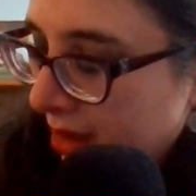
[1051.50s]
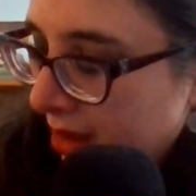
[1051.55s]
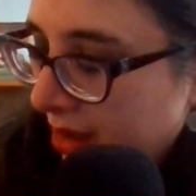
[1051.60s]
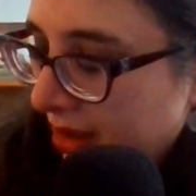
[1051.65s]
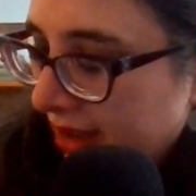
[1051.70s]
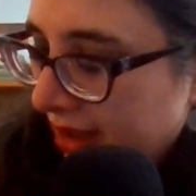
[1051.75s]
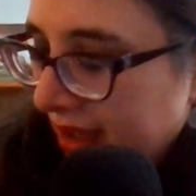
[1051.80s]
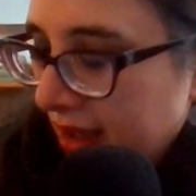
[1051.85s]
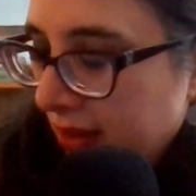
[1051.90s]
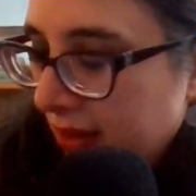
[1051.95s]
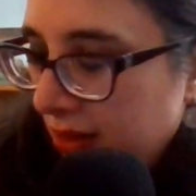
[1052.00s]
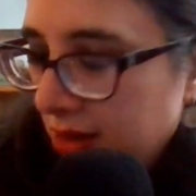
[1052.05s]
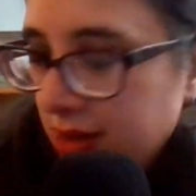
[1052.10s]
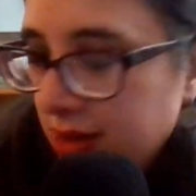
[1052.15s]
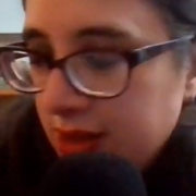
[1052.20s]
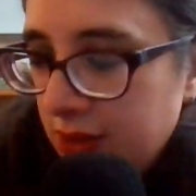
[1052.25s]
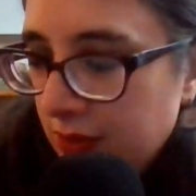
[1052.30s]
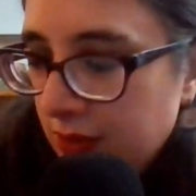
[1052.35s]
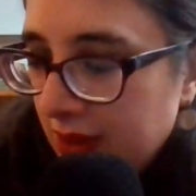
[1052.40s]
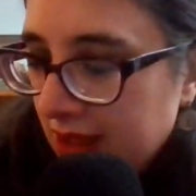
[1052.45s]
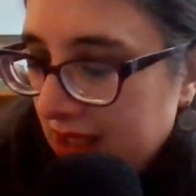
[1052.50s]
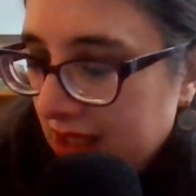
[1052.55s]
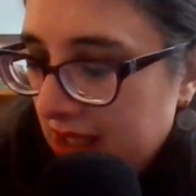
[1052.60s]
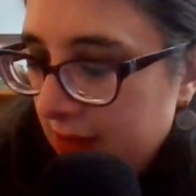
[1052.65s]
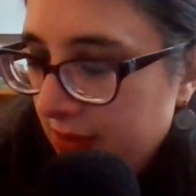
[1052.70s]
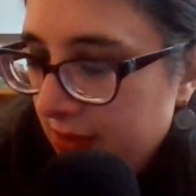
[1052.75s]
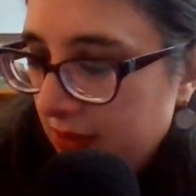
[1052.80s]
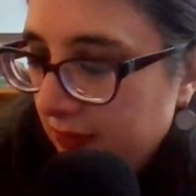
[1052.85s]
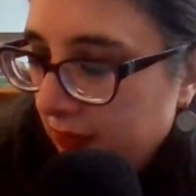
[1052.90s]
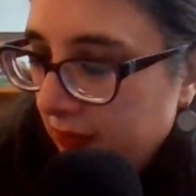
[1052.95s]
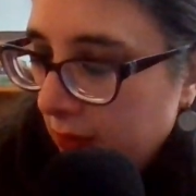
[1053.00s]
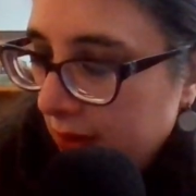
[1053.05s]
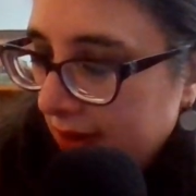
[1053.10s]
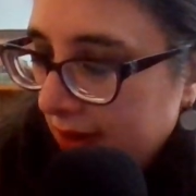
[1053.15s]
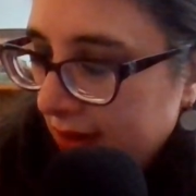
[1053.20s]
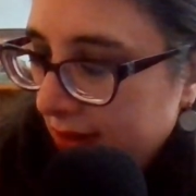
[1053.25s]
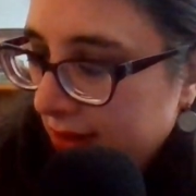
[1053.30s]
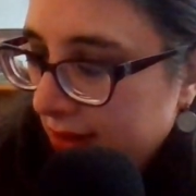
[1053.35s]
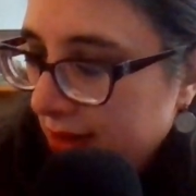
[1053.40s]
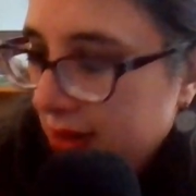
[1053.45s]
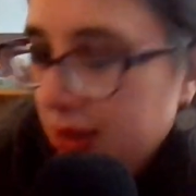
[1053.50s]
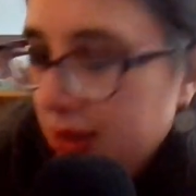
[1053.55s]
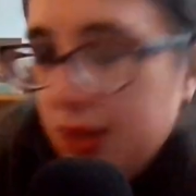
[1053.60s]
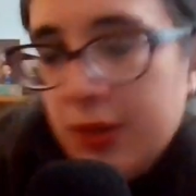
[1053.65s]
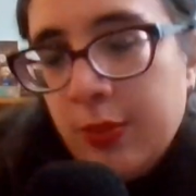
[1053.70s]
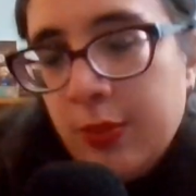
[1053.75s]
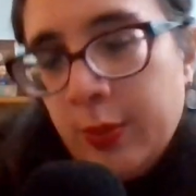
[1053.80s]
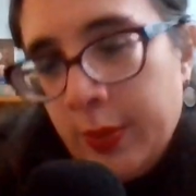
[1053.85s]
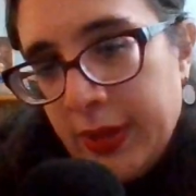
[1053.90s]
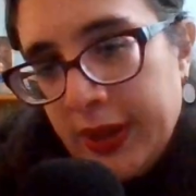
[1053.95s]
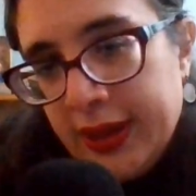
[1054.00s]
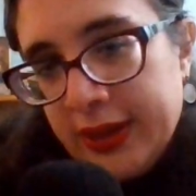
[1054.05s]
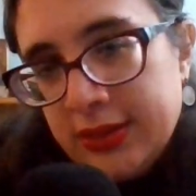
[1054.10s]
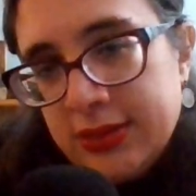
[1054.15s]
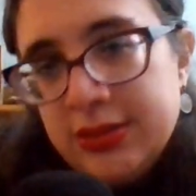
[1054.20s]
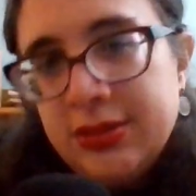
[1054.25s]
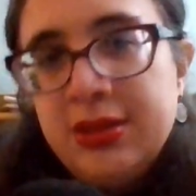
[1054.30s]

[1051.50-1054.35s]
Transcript: like how long you can keep it for, but